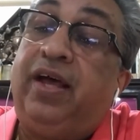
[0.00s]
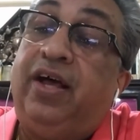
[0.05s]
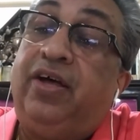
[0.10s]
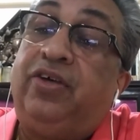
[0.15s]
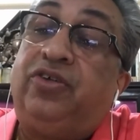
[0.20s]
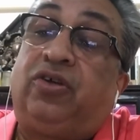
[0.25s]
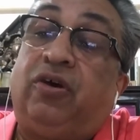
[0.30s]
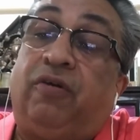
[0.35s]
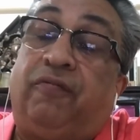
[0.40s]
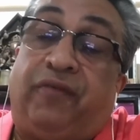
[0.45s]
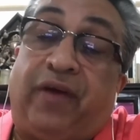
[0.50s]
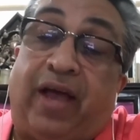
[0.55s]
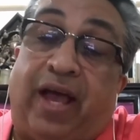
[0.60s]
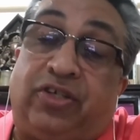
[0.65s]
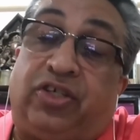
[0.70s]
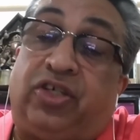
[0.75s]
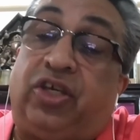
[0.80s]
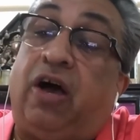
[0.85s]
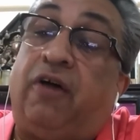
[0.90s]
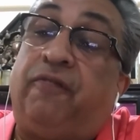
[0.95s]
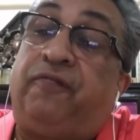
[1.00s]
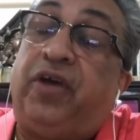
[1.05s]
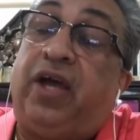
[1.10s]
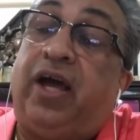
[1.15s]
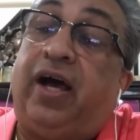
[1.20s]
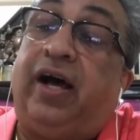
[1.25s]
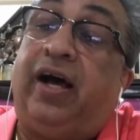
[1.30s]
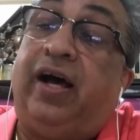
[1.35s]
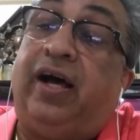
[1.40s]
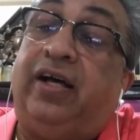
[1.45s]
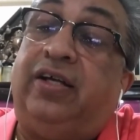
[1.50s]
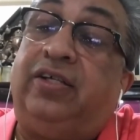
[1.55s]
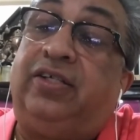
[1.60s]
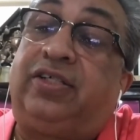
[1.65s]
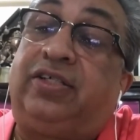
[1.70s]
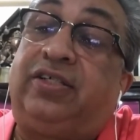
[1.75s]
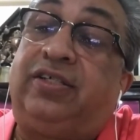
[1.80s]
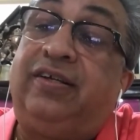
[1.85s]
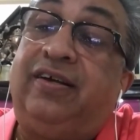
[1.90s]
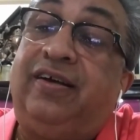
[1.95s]
So face your
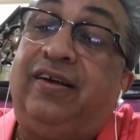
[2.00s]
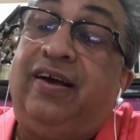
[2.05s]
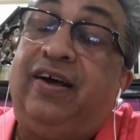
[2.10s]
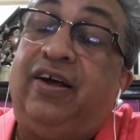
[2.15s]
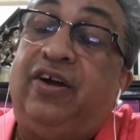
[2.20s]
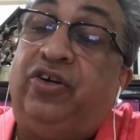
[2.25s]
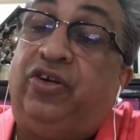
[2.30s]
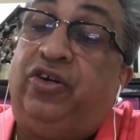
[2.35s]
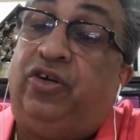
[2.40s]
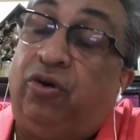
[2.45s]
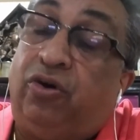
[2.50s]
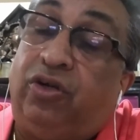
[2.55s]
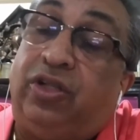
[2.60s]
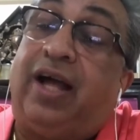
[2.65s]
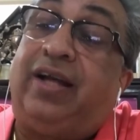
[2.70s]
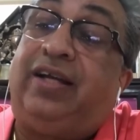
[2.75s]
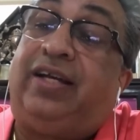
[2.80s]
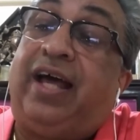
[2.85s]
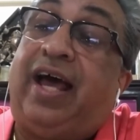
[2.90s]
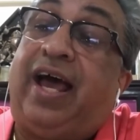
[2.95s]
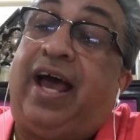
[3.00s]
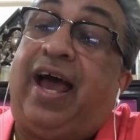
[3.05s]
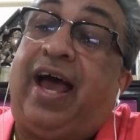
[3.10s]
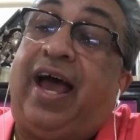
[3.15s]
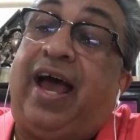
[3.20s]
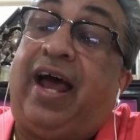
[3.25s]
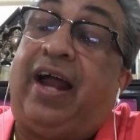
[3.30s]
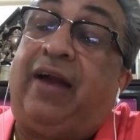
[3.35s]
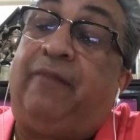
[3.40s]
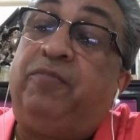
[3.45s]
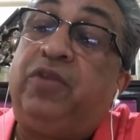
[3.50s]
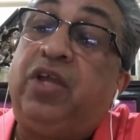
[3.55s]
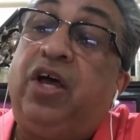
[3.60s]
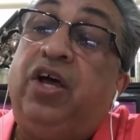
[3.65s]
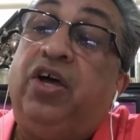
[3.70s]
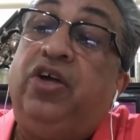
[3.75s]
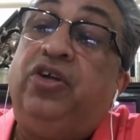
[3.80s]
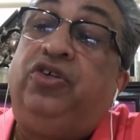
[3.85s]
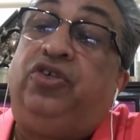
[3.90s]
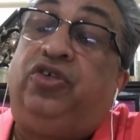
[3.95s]
fears, do the dare,
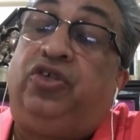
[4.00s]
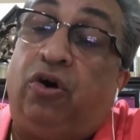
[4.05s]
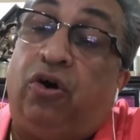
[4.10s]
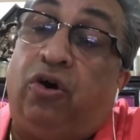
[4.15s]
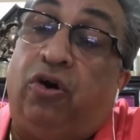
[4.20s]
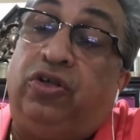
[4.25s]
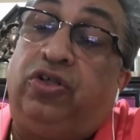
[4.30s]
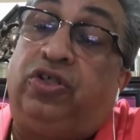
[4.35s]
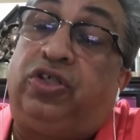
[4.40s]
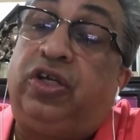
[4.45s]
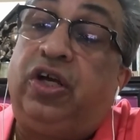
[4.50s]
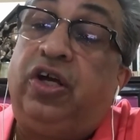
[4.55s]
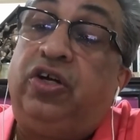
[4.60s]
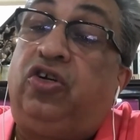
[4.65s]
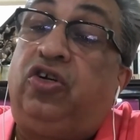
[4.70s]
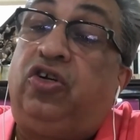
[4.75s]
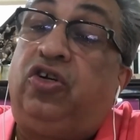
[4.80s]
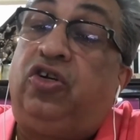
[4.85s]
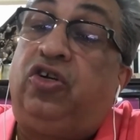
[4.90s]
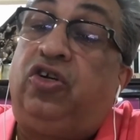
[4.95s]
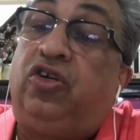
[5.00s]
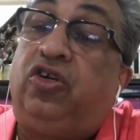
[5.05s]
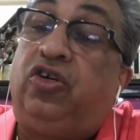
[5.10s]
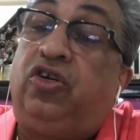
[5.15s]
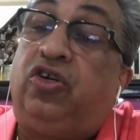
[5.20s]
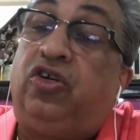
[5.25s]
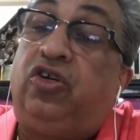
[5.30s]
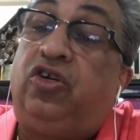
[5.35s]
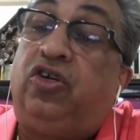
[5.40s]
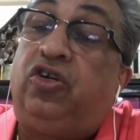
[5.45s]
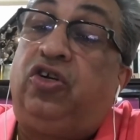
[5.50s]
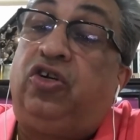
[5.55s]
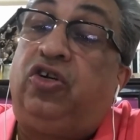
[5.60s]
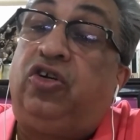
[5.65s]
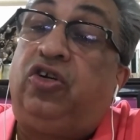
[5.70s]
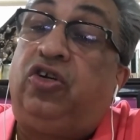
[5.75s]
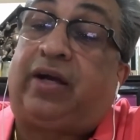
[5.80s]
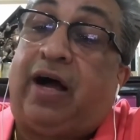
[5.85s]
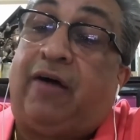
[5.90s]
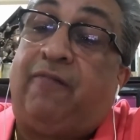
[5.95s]
choose to move out of your
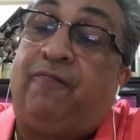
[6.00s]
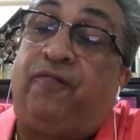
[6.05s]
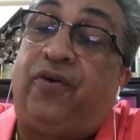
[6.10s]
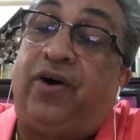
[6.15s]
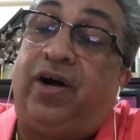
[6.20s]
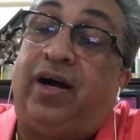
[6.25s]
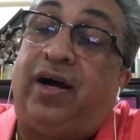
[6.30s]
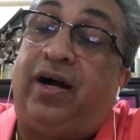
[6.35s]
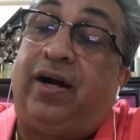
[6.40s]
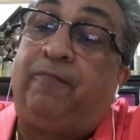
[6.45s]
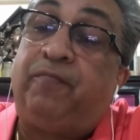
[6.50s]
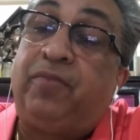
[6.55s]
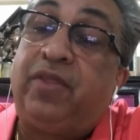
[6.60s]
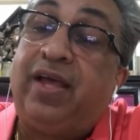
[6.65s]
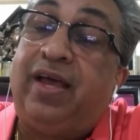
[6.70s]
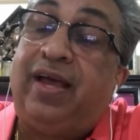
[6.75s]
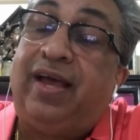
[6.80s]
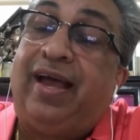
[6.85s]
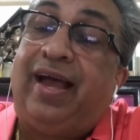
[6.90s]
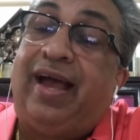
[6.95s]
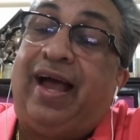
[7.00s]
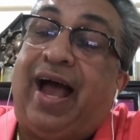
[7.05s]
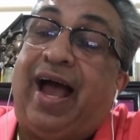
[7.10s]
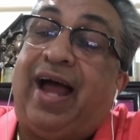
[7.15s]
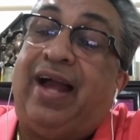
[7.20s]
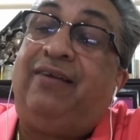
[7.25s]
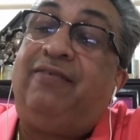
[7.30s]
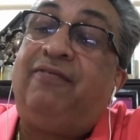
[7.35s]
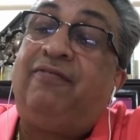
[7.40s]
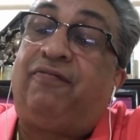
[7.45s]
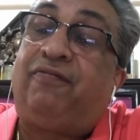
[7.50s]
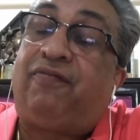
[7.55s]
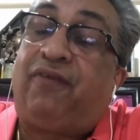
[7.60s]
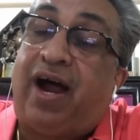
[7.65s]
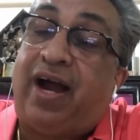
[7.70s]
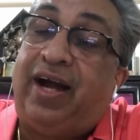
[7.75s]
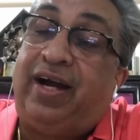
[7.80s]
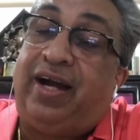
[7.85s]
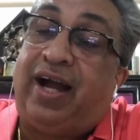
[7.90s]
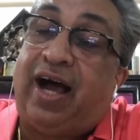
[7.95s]
comfort and
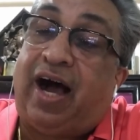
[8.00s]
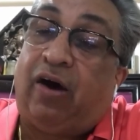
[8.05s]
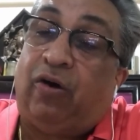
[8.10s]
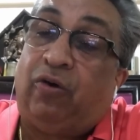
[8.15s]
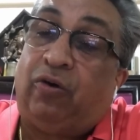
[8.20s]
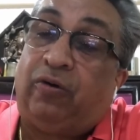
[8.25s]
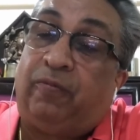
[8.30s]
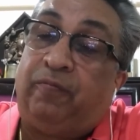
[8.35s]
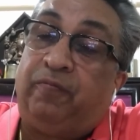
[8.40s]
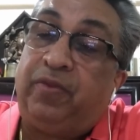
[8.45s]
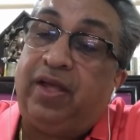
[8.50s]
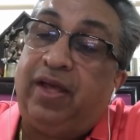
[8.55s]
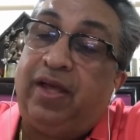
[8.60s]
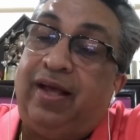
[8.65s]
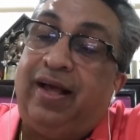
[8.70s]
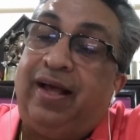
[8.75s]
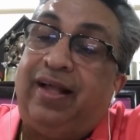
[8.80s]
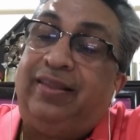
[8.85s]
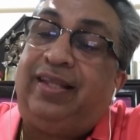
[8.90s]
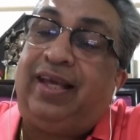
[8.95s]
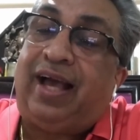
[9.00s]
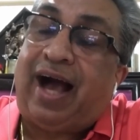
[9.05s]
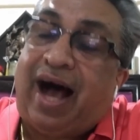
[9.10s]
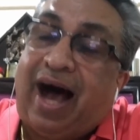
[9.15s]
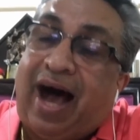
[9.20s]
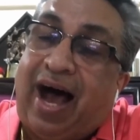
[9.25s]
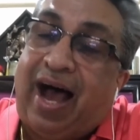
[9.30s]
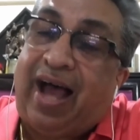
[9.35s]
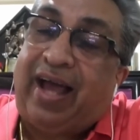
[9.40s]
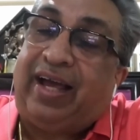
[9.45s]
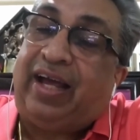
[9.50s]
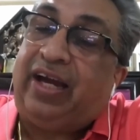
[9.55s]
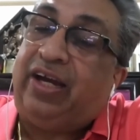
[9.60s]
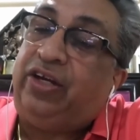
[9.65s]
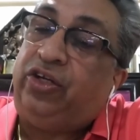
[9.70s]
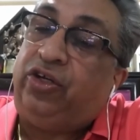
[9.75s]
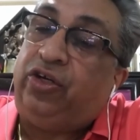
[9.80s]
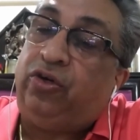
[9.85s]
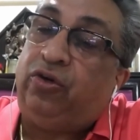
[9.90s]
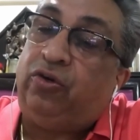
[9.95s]
find out the I in
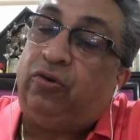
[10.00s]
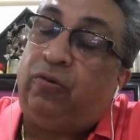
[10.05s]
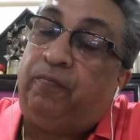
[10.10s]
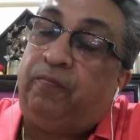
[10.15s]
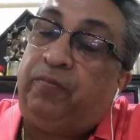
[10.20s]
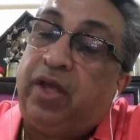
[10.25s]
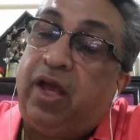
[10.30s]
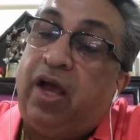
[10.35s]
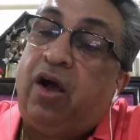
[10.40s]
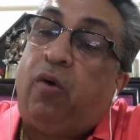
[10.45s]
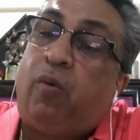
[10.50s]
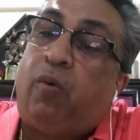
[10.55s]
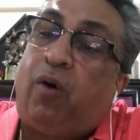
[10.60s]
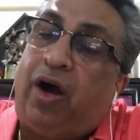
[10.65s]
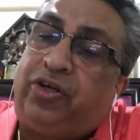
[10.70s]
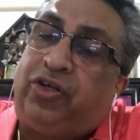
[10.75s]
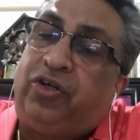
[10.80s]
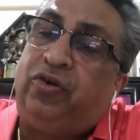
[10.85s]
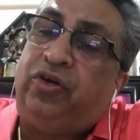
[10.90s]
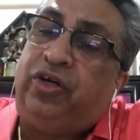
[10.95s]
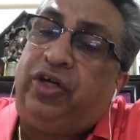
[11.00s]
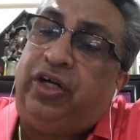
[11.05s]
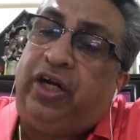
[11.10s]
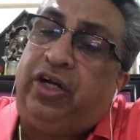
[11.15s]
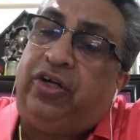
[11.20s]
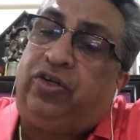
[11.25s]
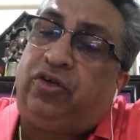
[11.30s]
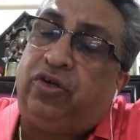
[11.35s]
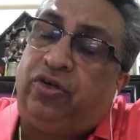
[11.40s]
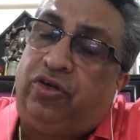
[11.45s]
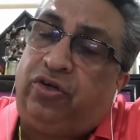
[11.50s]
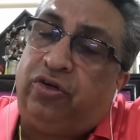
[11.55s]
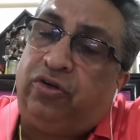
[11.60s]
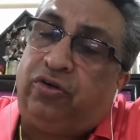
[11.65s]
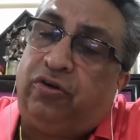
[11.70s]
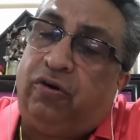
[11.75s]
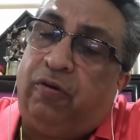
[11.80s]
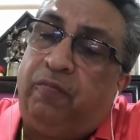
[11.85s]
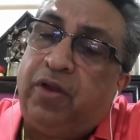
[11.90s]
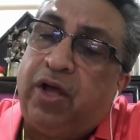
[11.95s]
you. What you need to
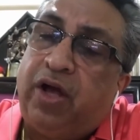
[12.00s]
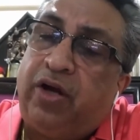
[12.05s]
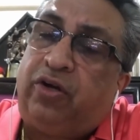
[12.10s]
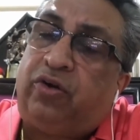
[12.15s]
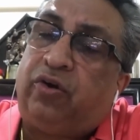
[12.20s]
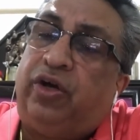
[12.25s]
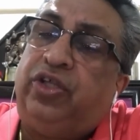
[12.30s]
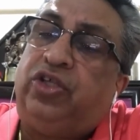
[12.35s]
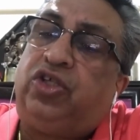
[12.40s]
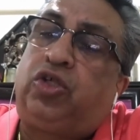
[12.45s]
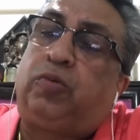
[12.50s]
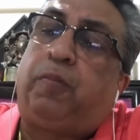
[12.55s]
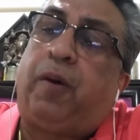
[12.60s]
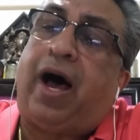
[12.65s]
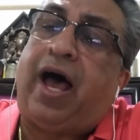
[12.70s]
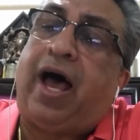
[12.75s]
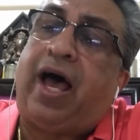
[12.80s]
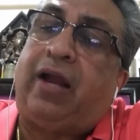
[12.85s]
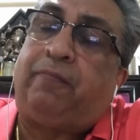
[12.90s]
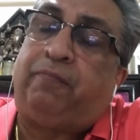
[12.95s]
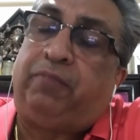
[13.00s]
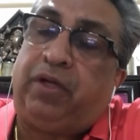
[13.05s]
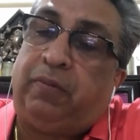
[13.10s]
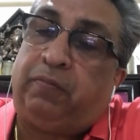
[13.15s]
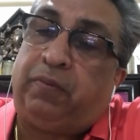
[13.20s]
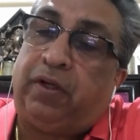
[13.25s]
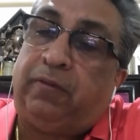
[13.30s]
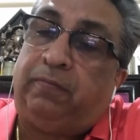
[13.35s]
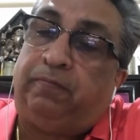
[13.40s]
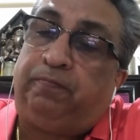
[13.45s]
do to inspire people.